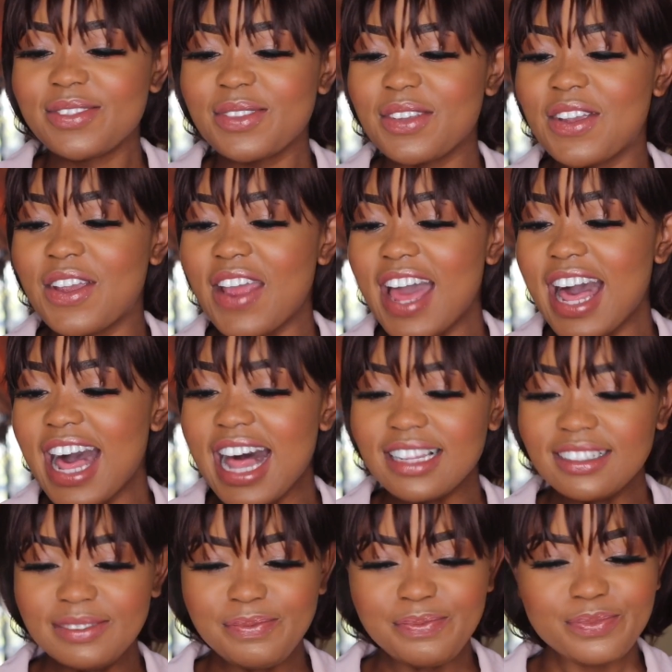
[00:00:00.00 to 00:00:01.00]

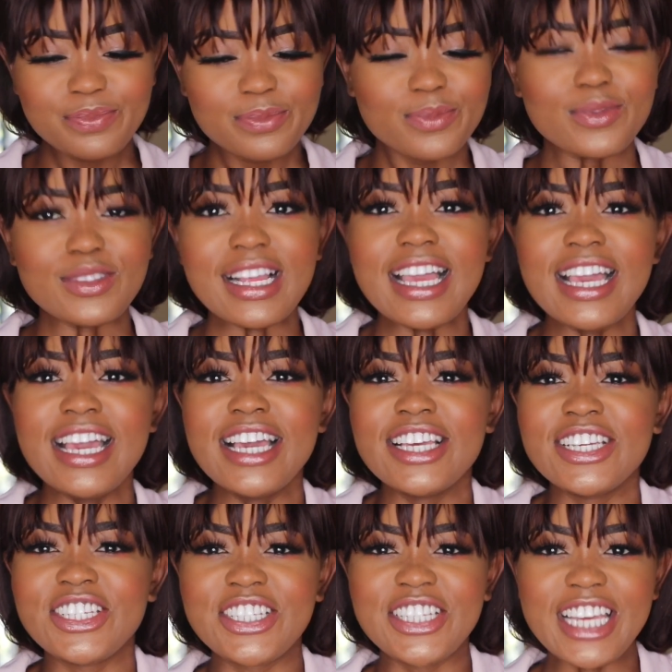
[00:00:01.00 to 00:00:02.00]
Girl,
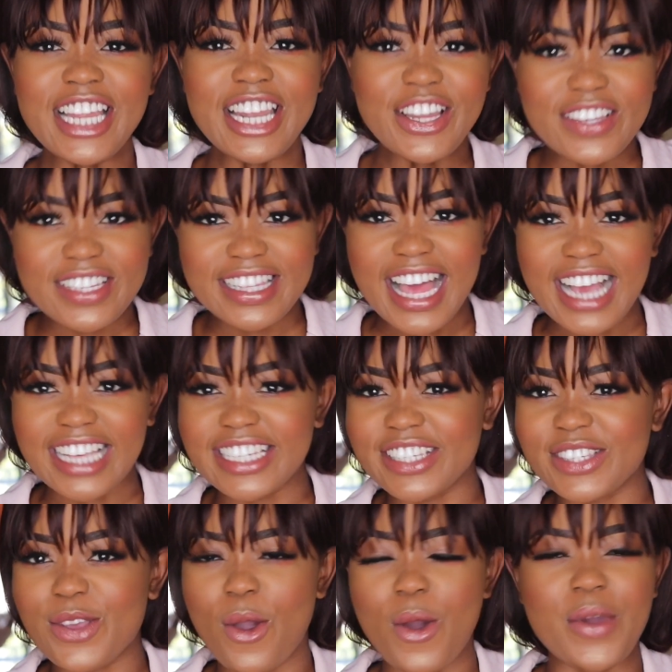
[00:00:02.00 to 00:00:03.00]
she looks like
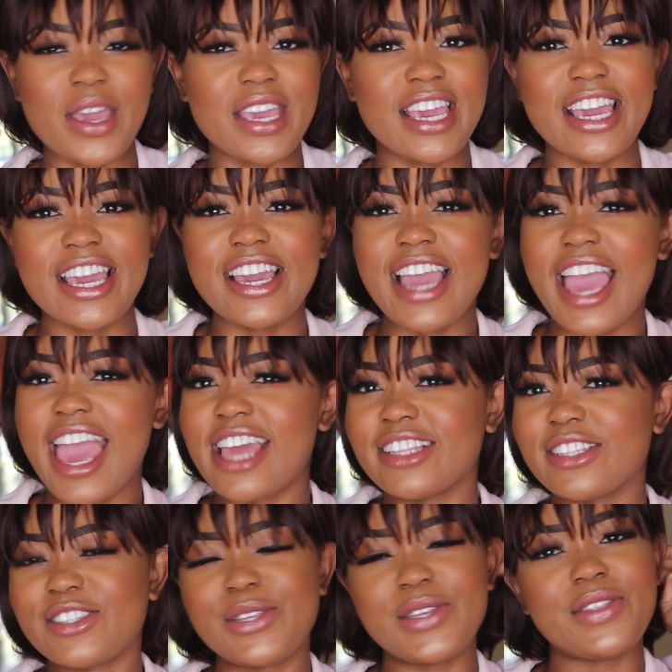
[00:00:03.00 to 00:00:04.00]
she's going
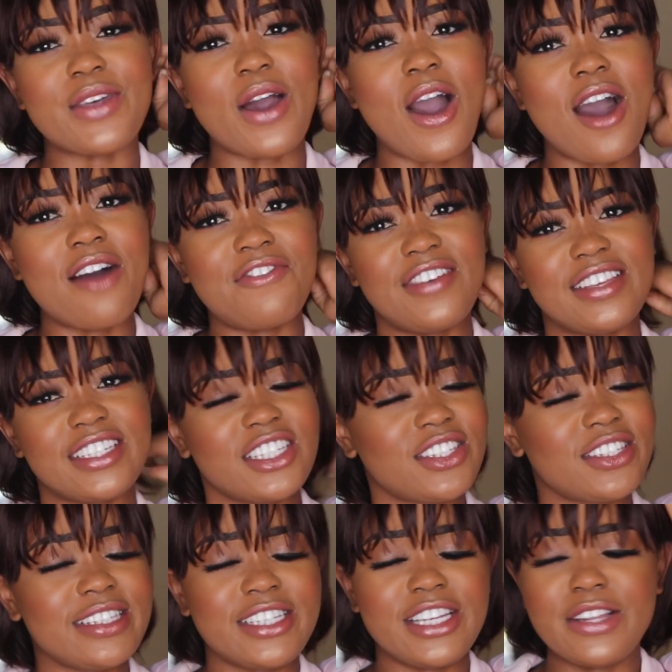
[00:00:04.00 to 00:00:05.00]
into the office.
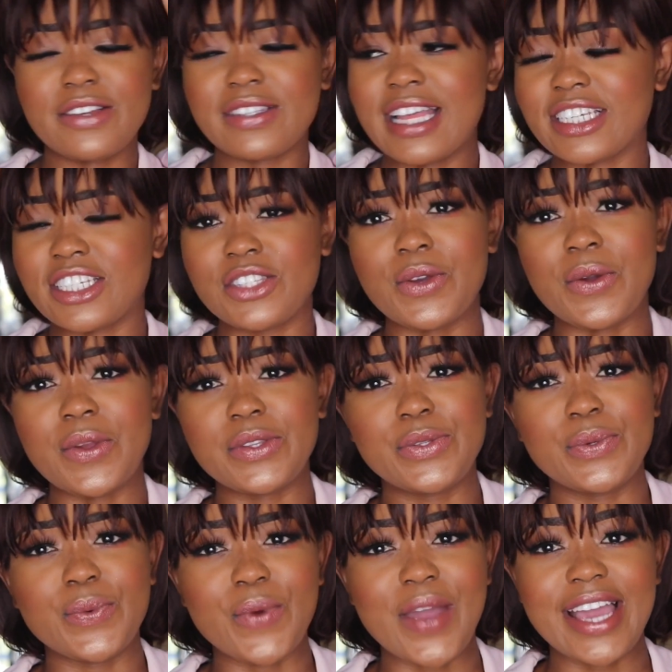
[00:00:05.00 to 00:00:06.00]
She looks like she's going
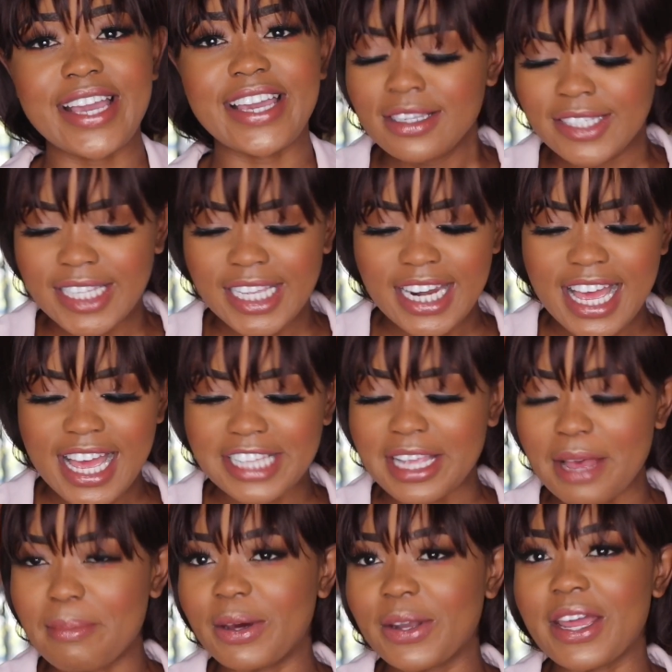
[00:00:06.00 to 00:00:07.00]
to work, serious
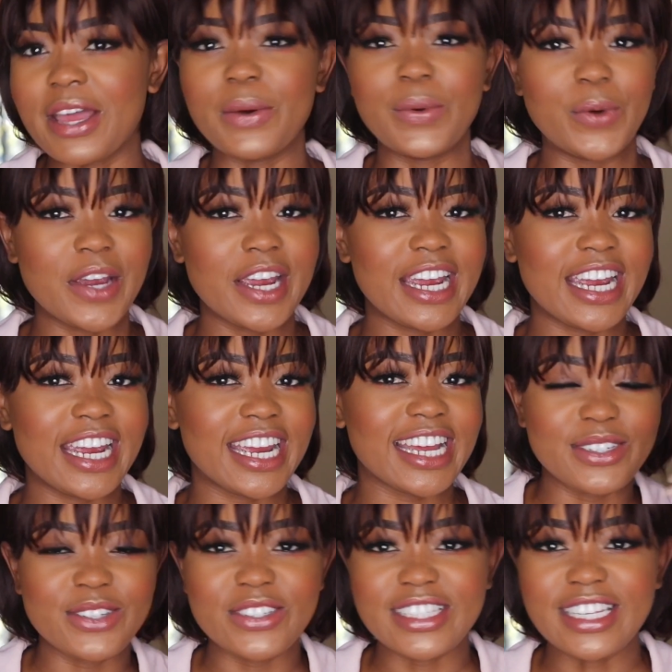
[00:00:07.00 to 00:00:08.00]
about her work,
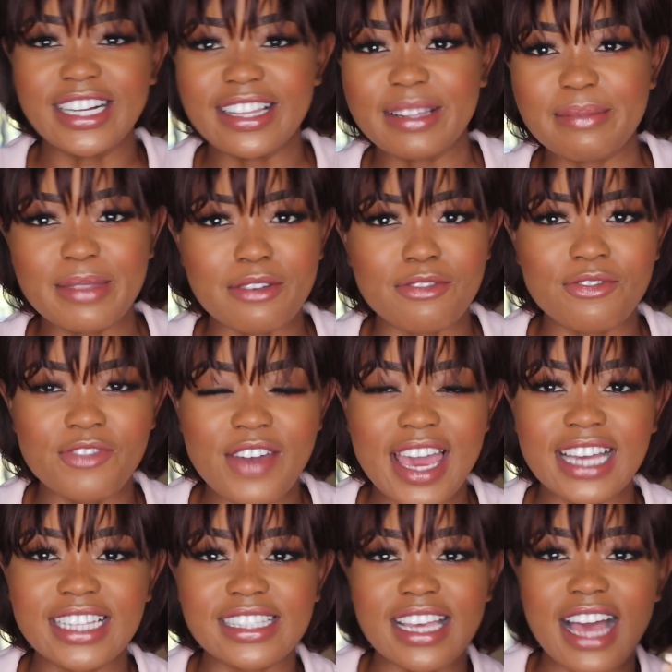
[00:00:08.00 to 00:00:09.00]
you know, tell them the
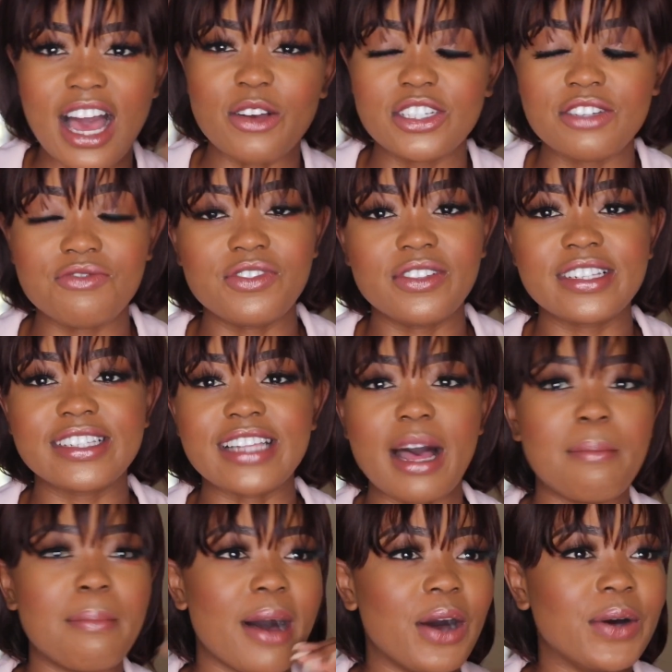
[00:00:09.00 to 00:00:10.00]
facts, how she feels
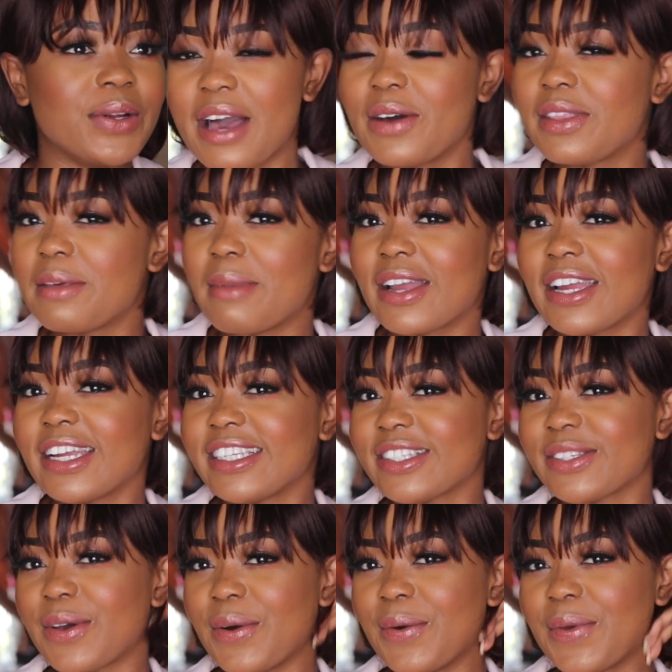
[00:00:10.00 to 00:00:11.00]
about how the market is
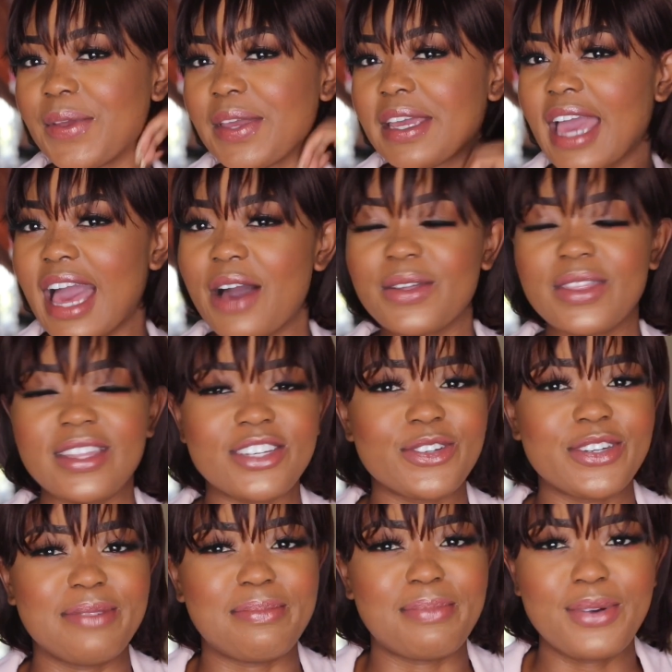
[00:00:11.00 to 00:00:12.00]
going, how they
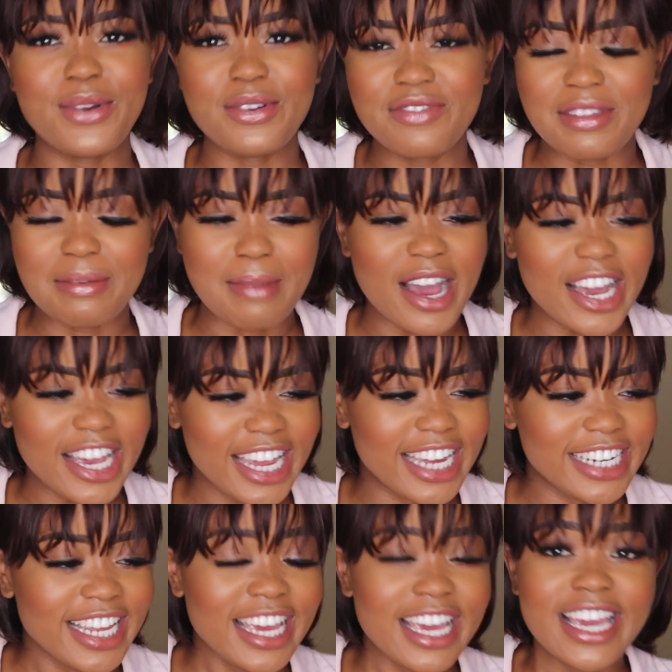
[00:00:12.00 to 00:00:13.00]
should improve the
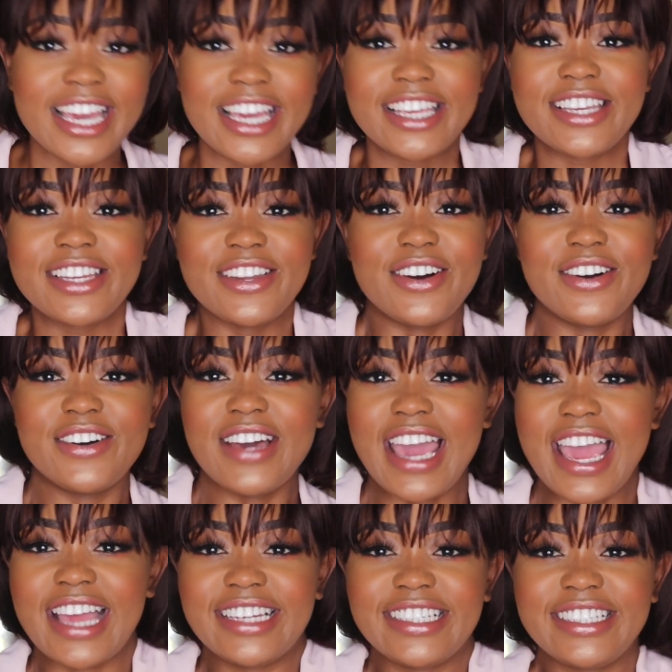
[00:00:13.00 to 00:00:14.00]
market, you know,
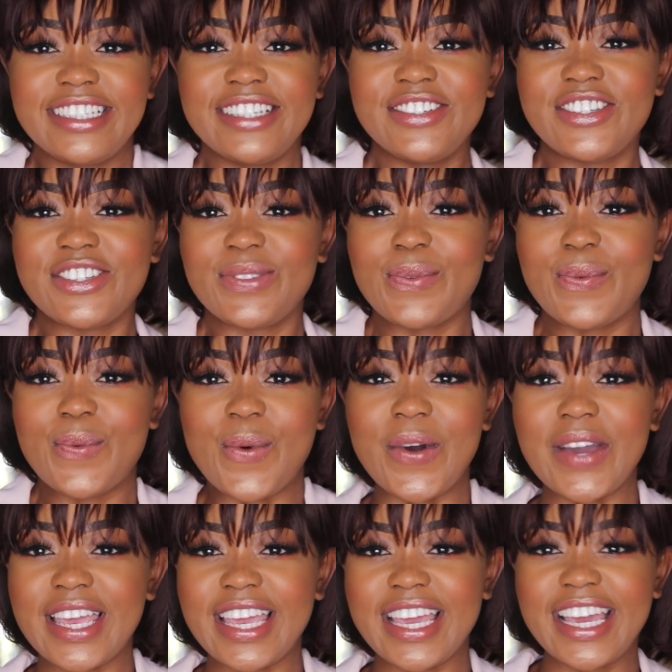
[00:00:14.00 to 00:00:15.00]
and you know, just
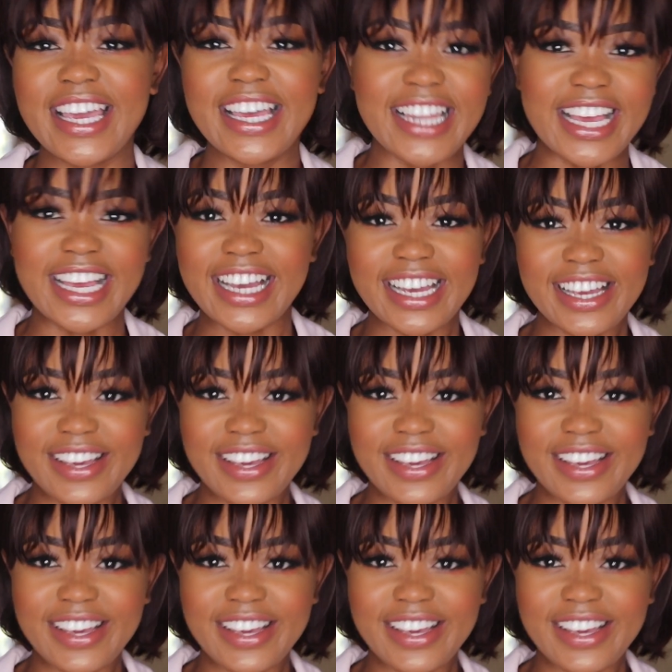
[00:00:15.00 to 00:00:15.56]
walking like